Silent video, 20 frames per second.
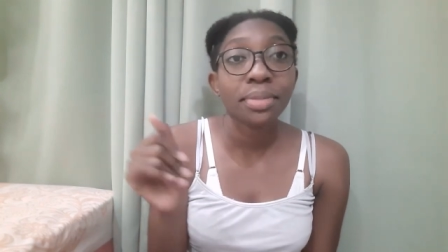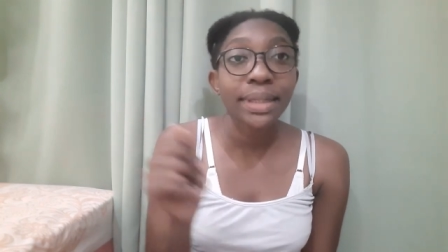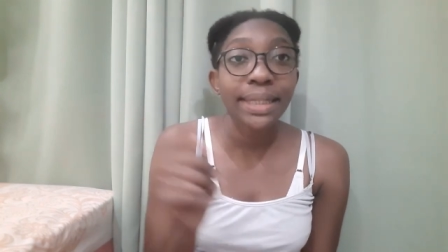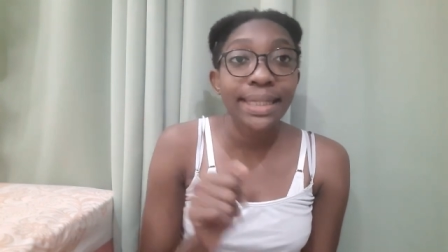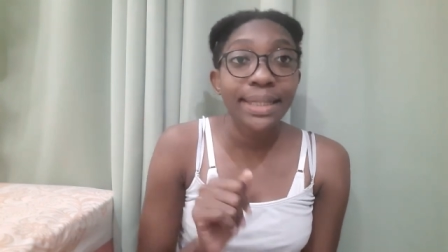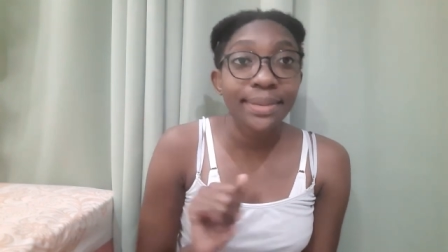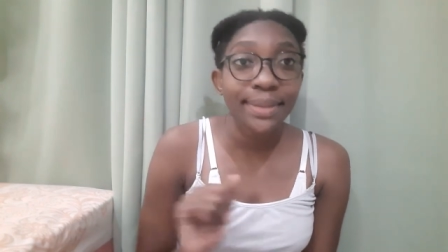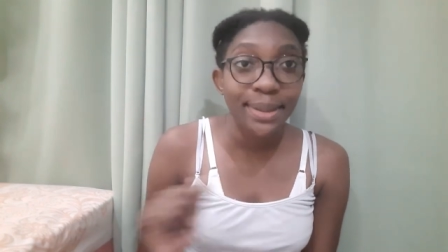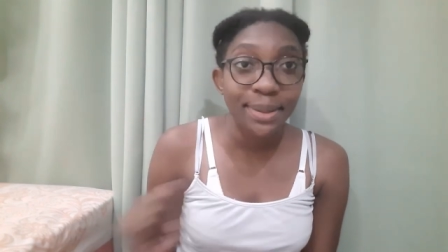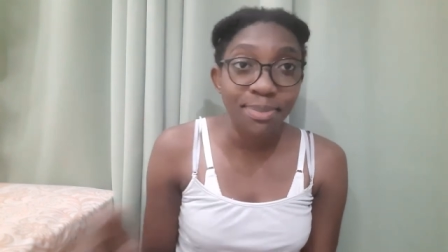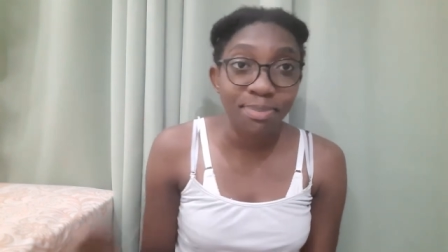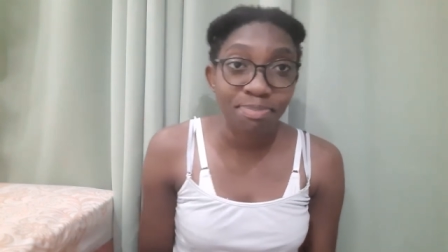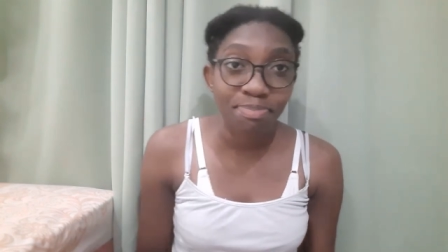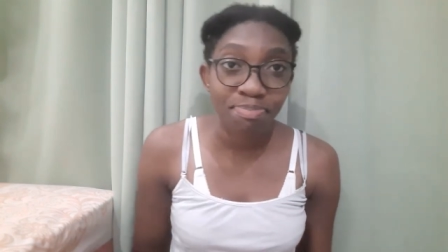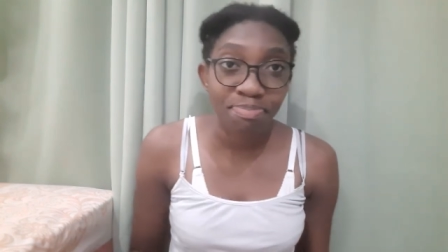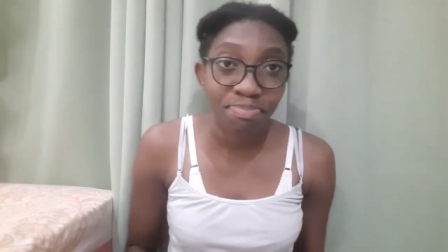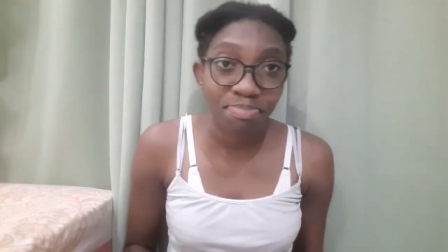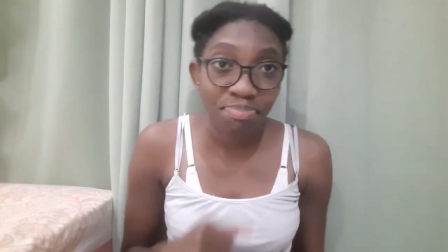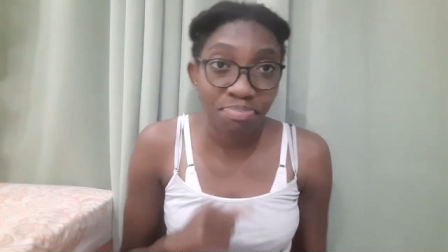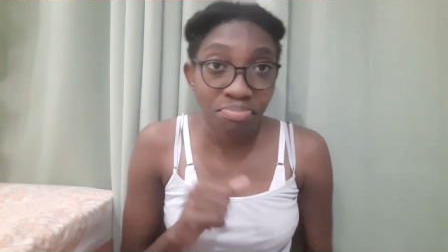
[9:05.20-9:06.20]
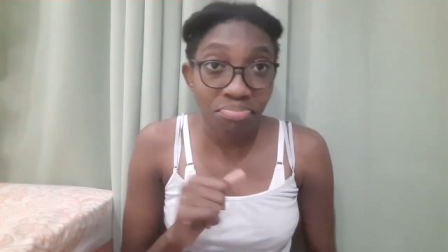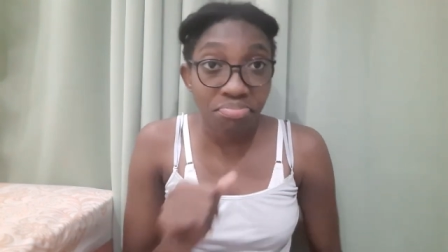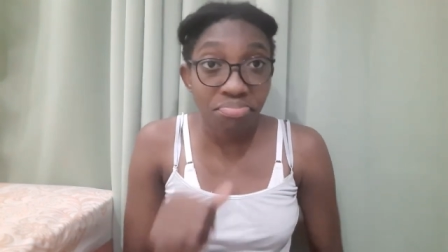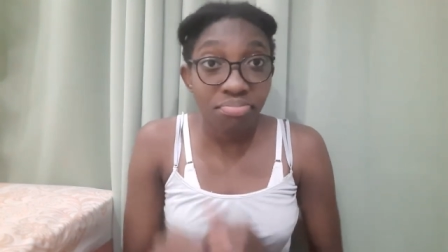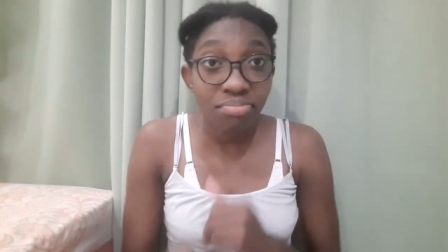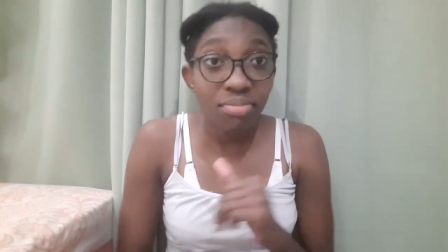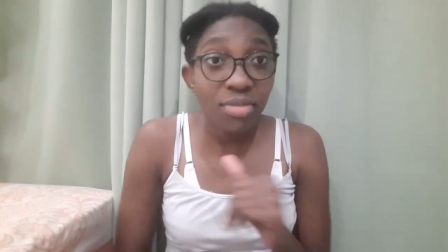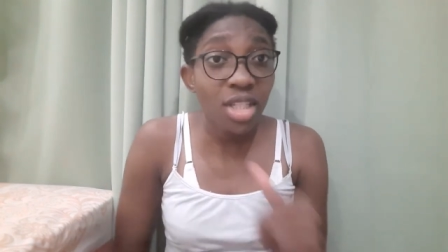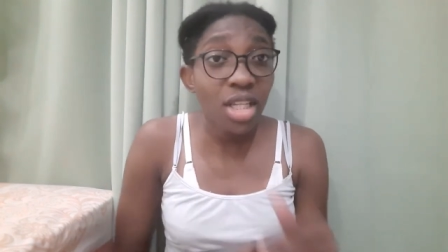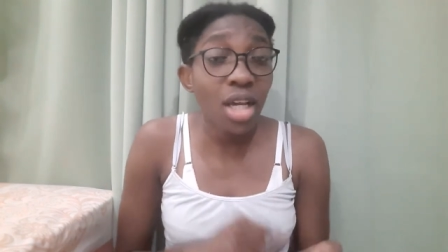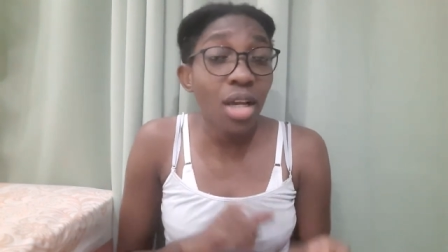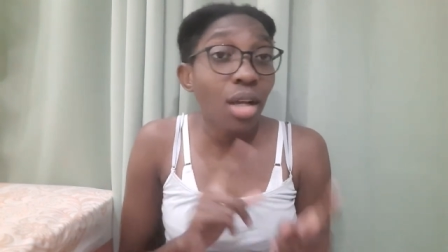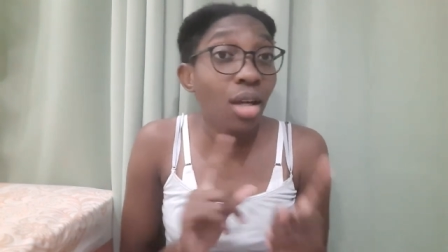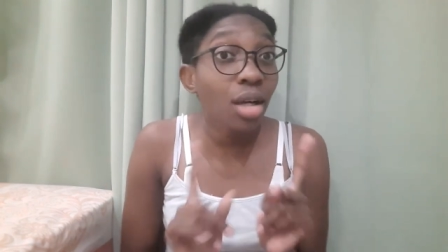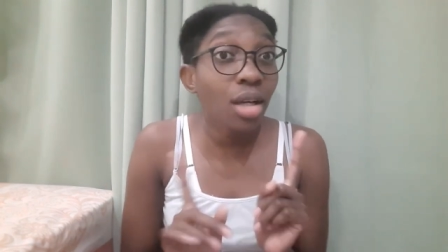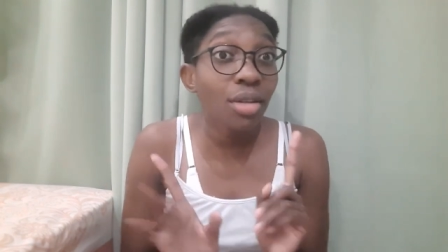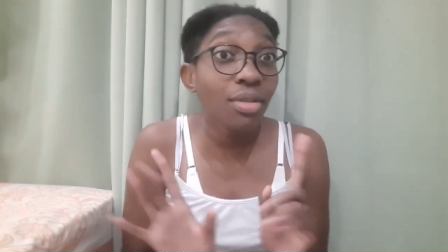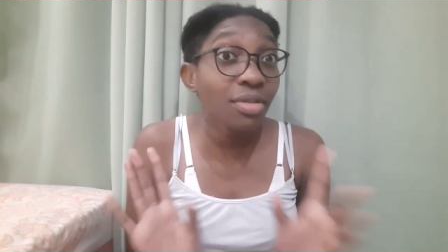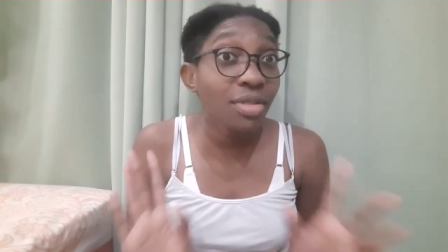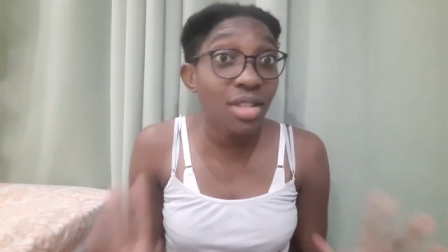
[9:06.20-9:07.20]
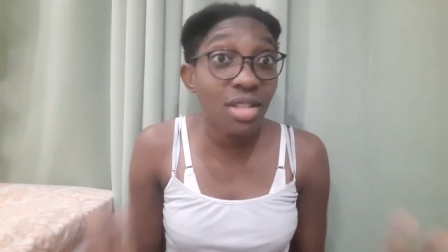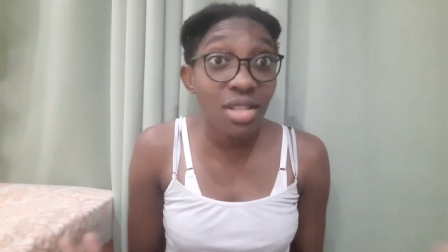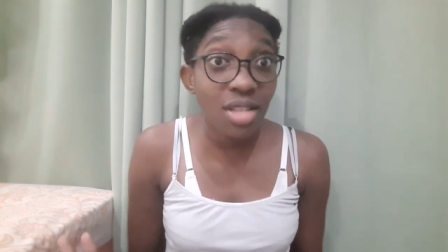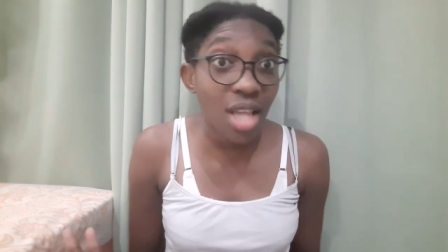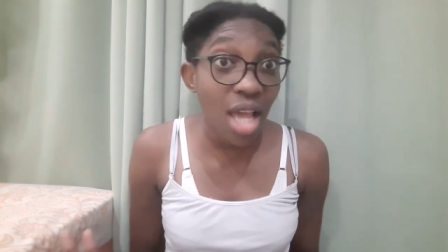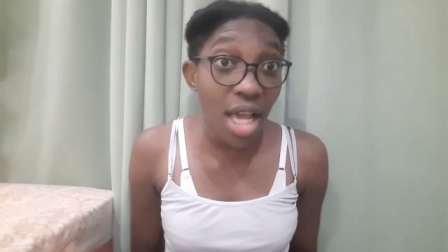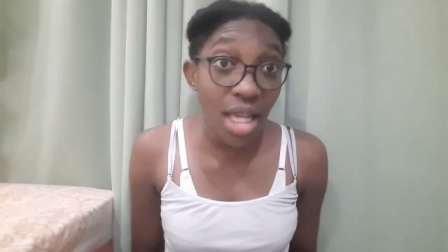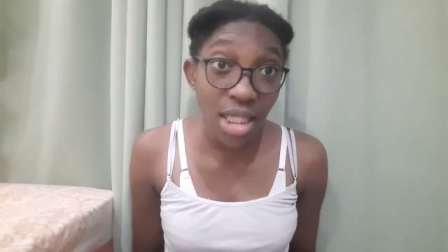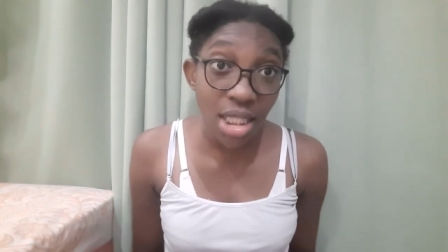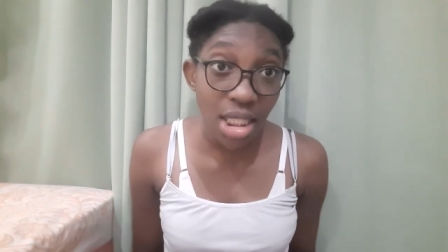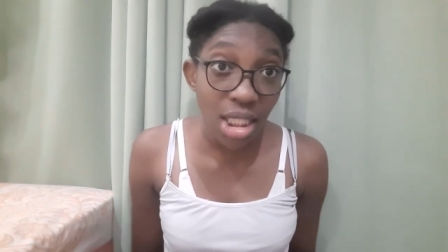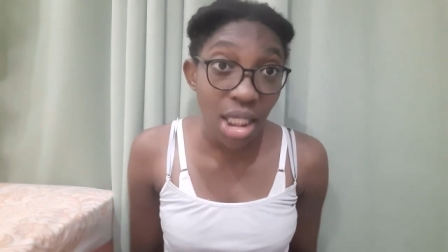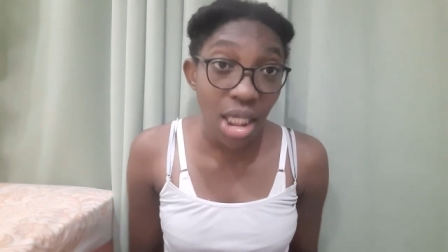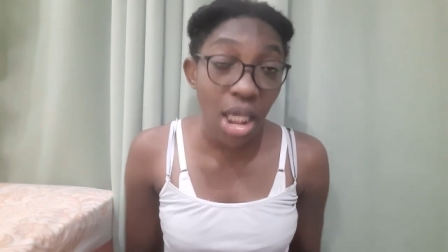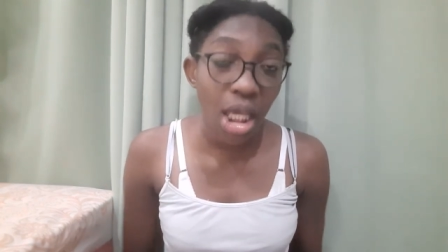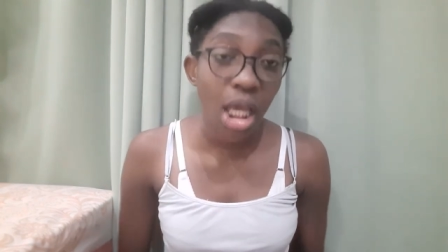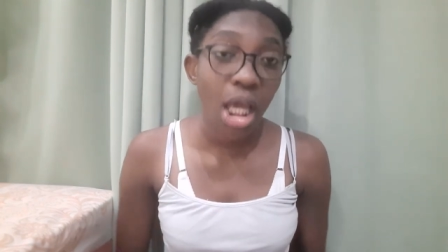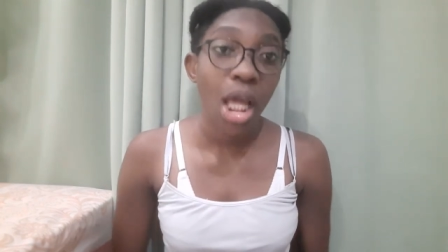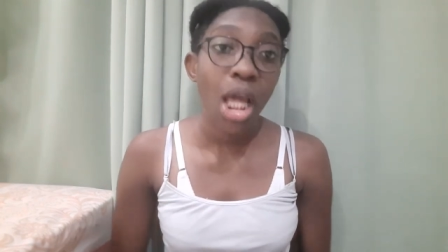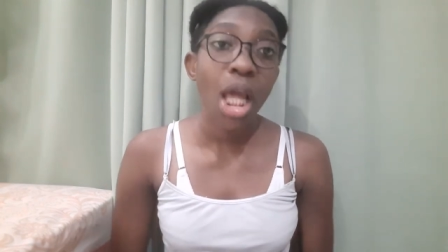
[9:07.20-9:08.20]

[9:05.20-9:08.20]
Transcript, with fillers: But anyway, good for CXC.